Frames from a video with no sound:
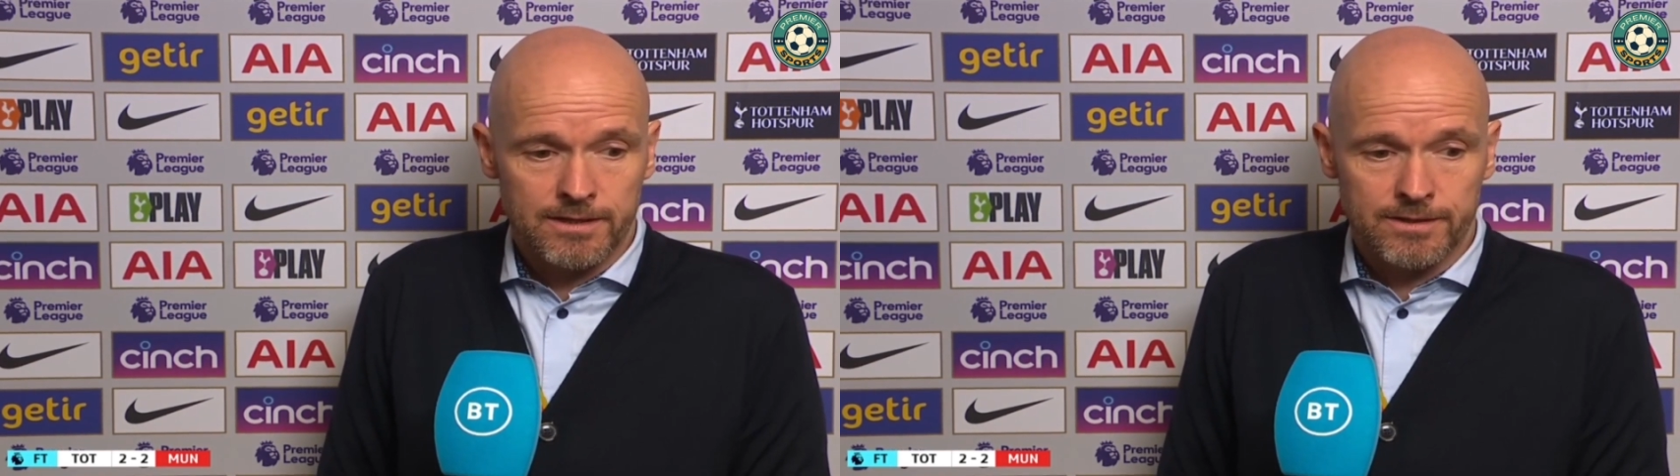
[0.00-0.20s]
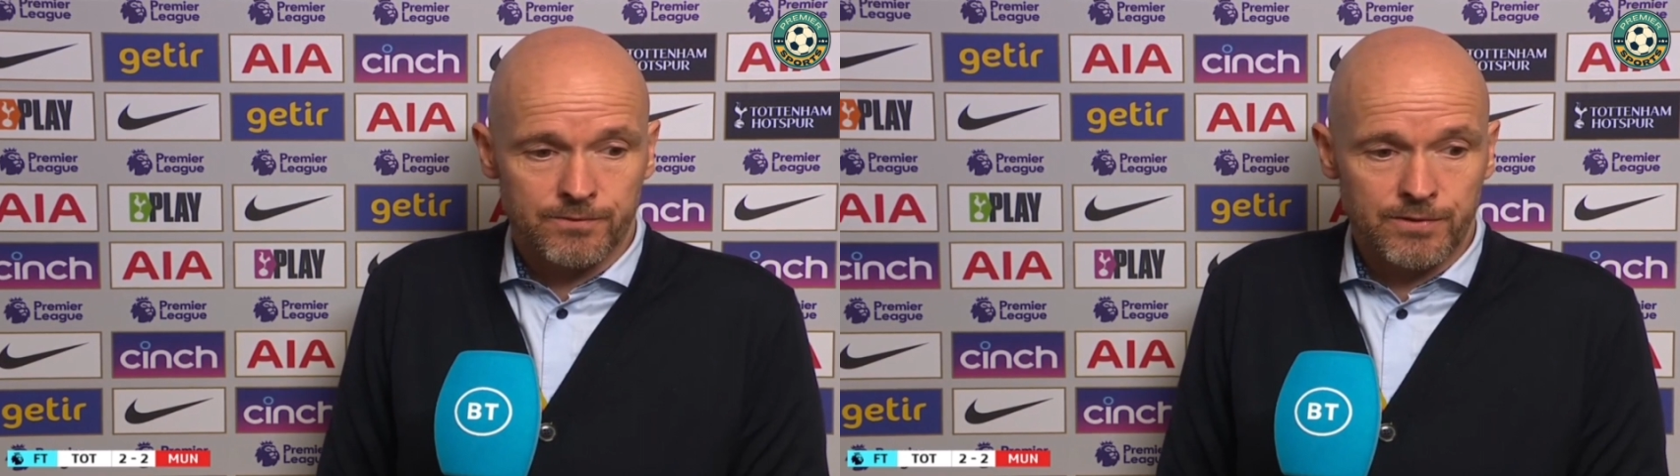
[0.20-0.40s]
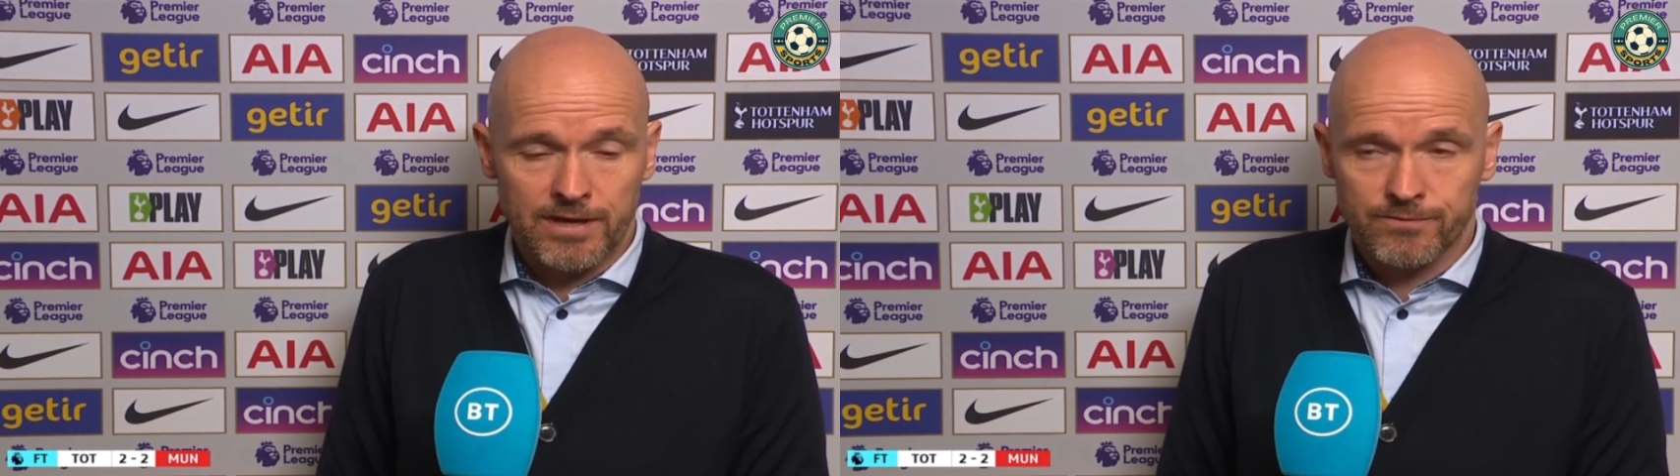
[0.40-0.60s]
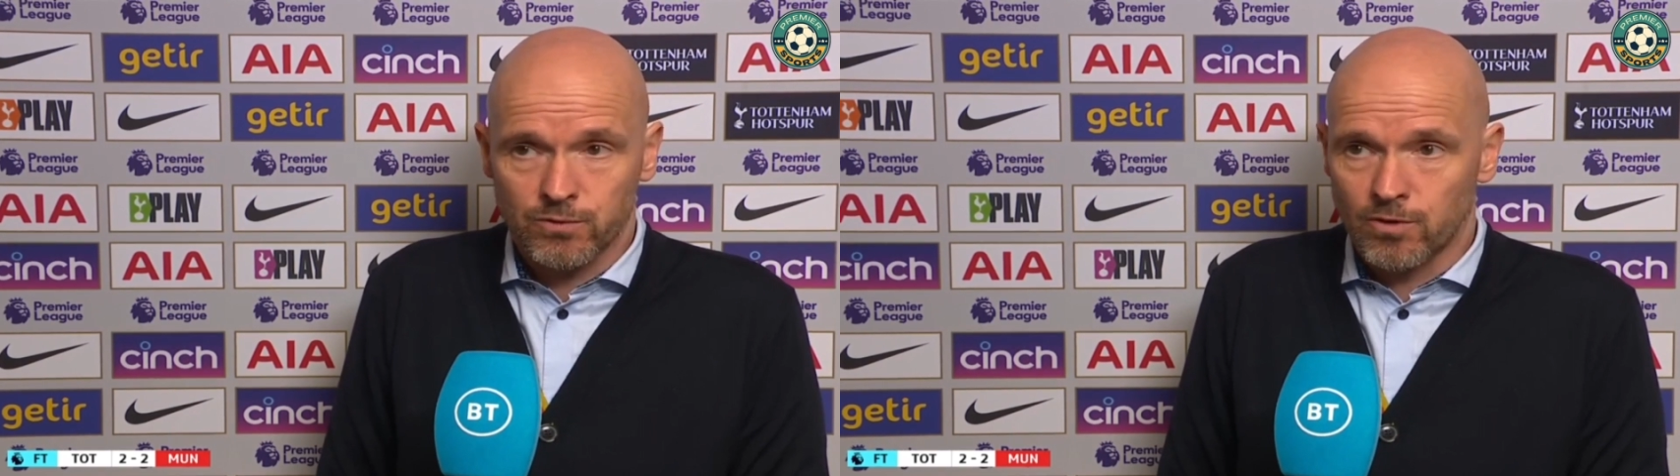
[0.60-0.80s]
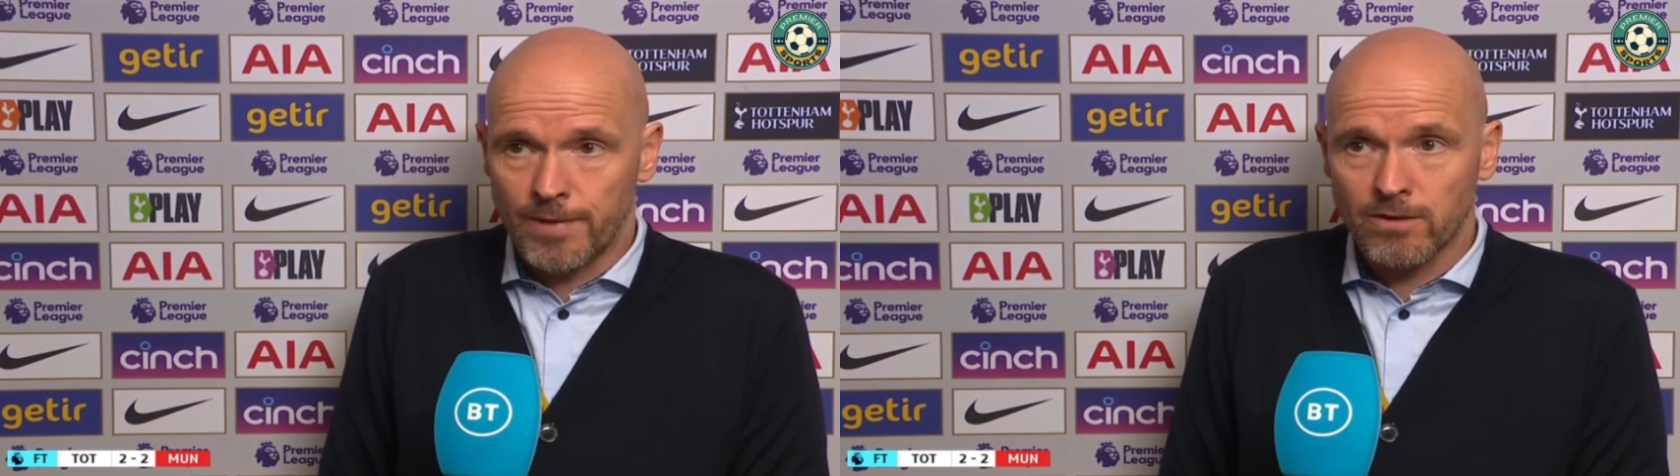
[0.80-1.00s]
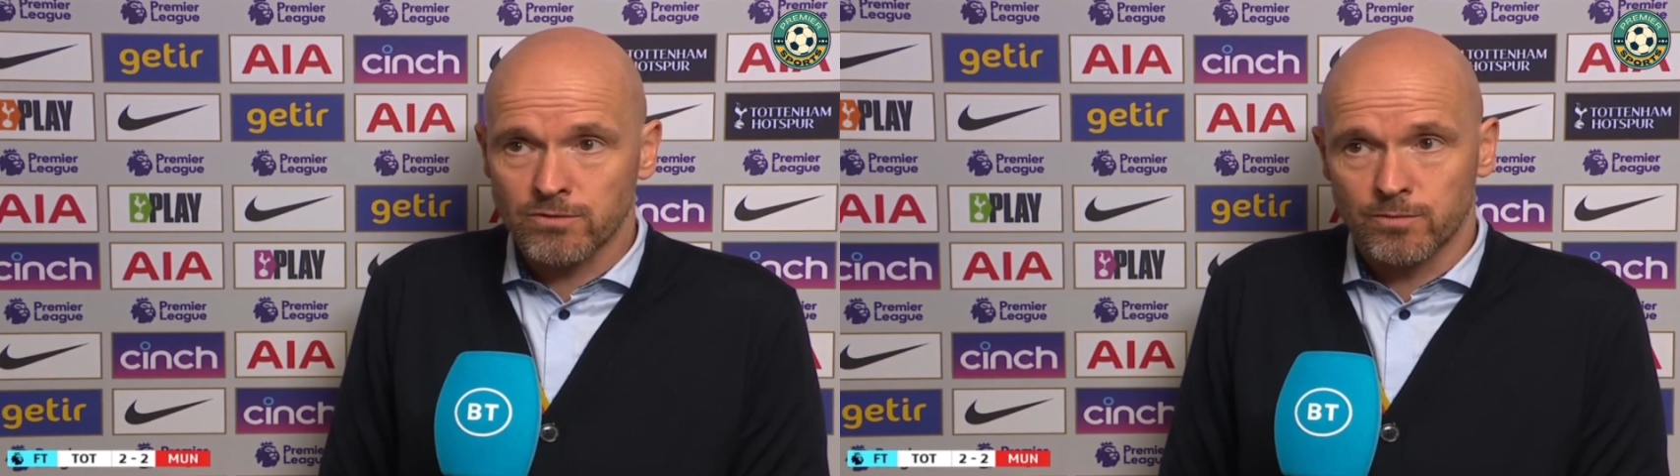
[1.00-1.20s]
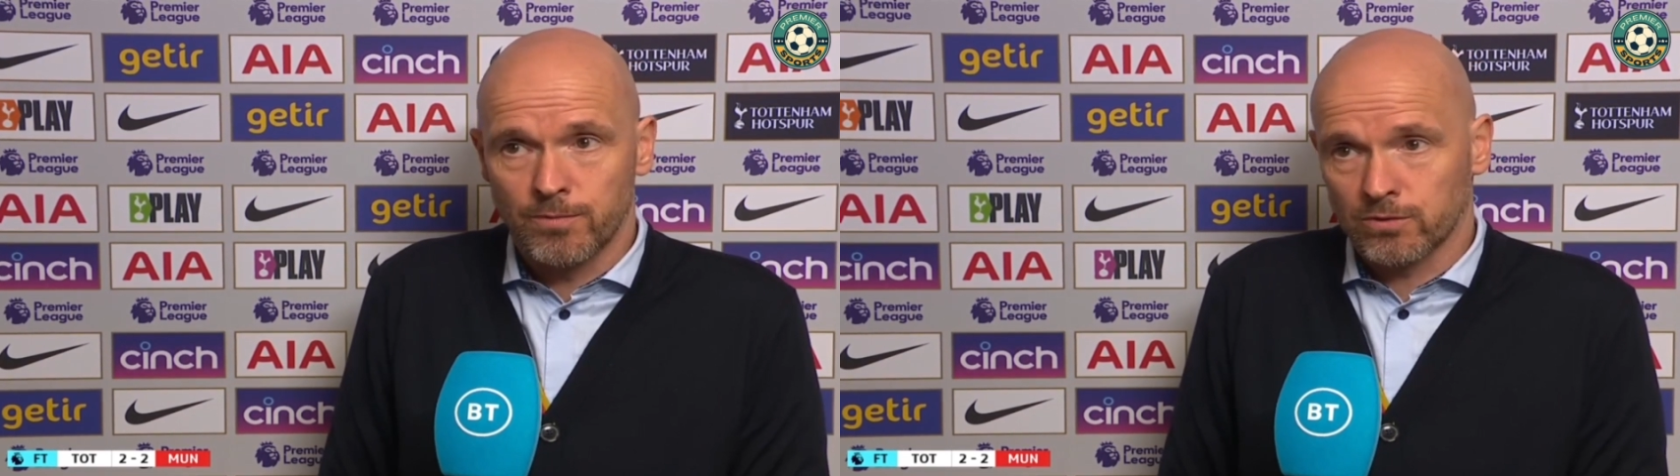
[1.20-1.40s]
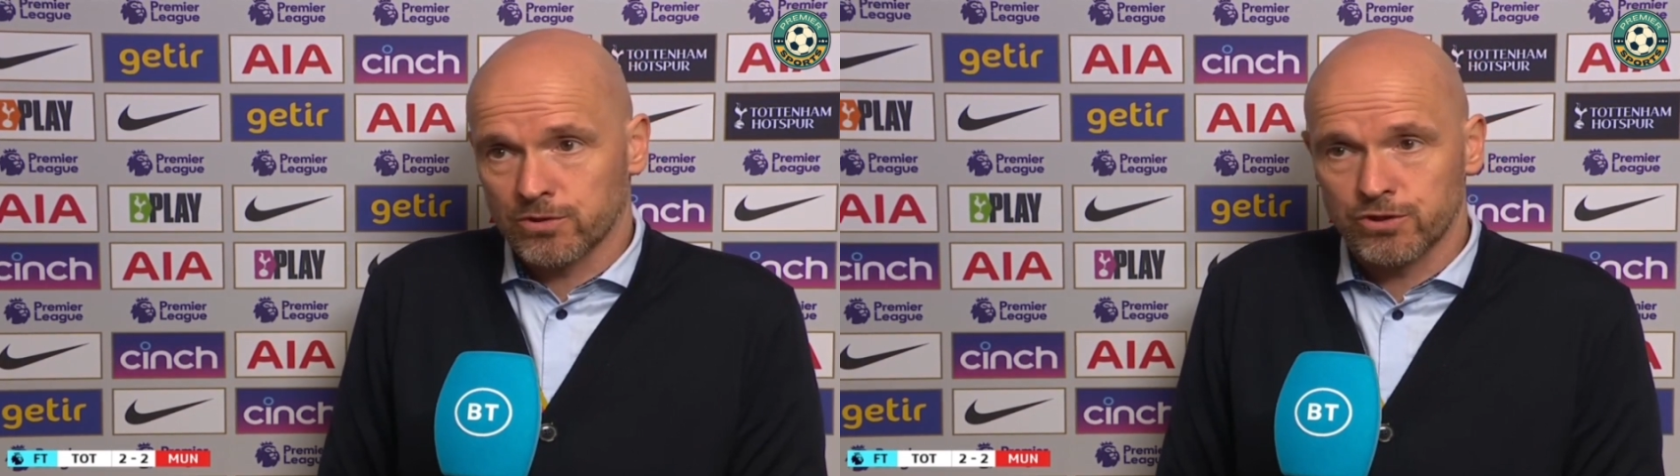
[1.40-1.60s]
Uh, we have to come out
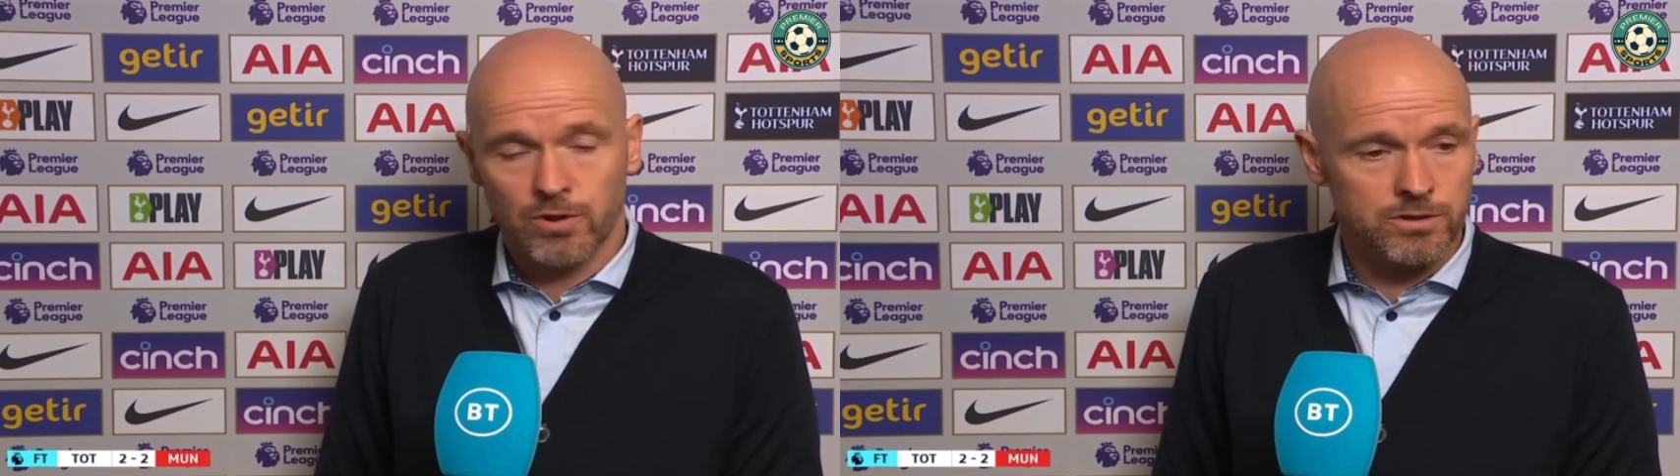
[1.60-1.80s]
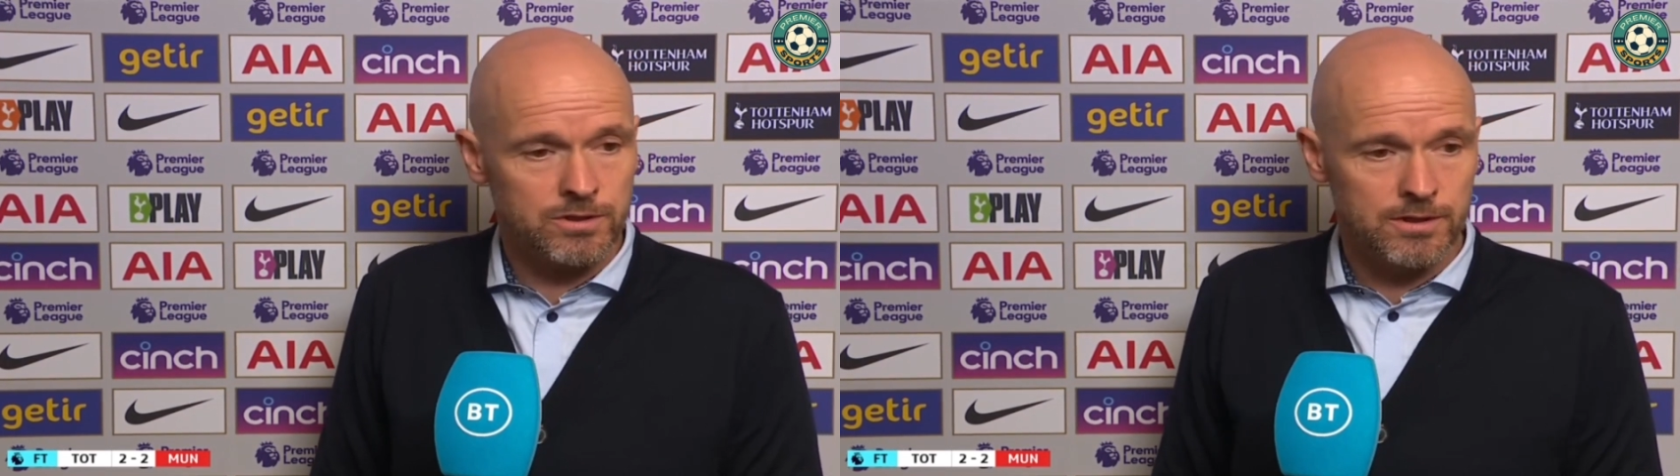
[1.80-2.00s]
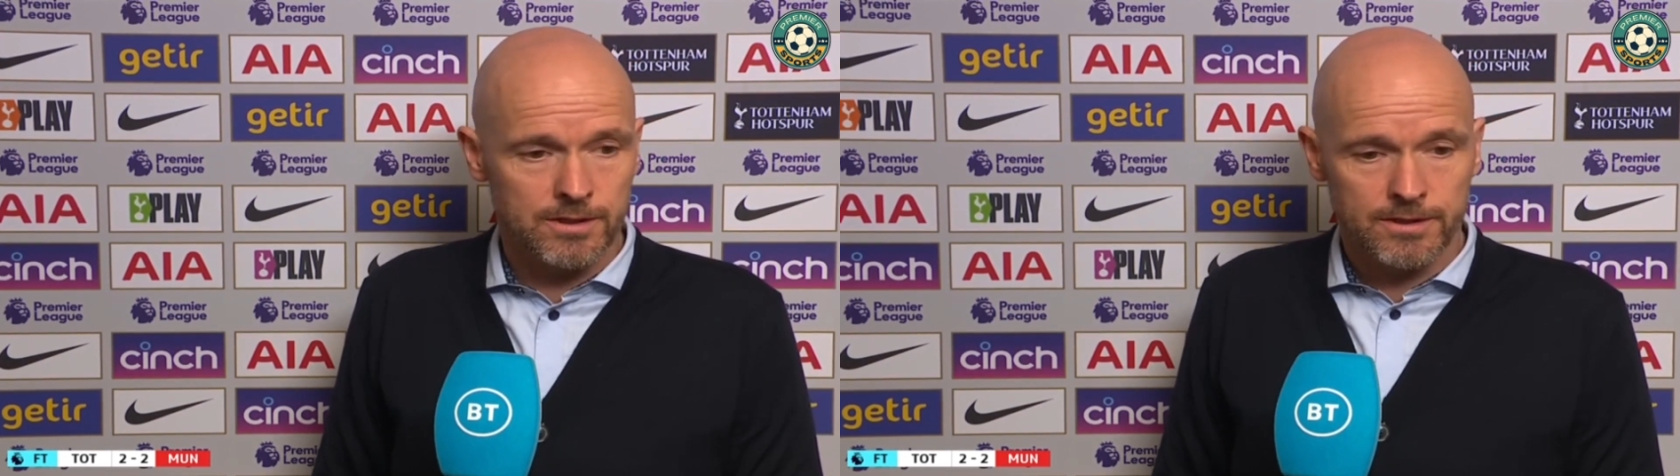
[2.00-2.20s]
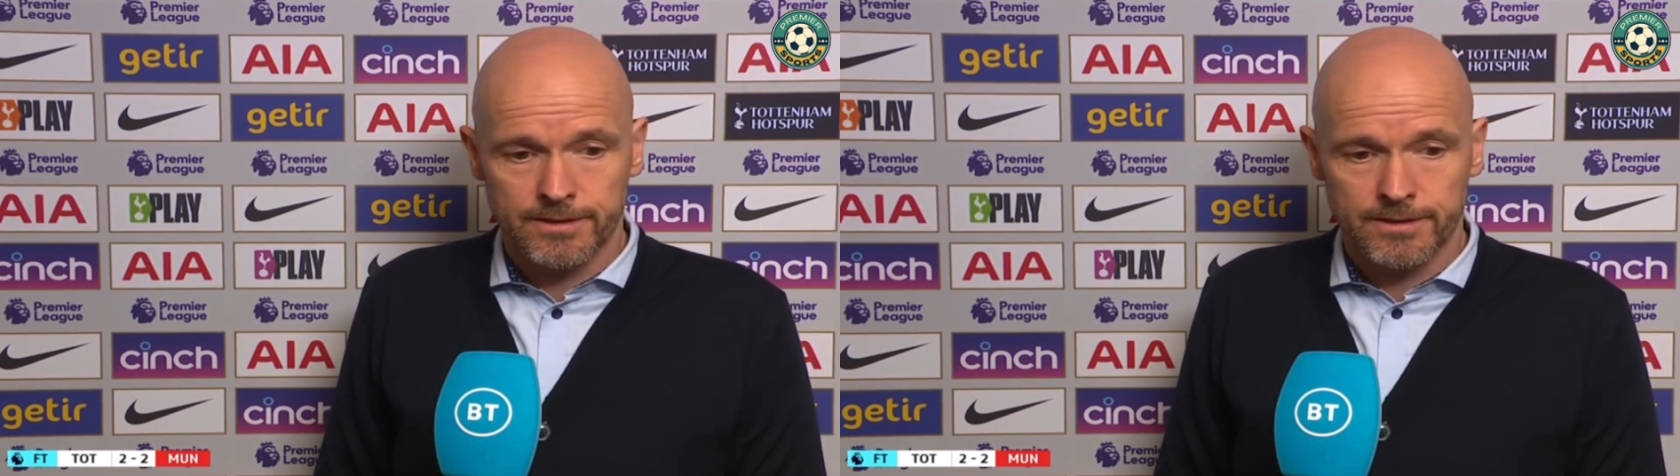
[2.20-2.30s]
to block the shot.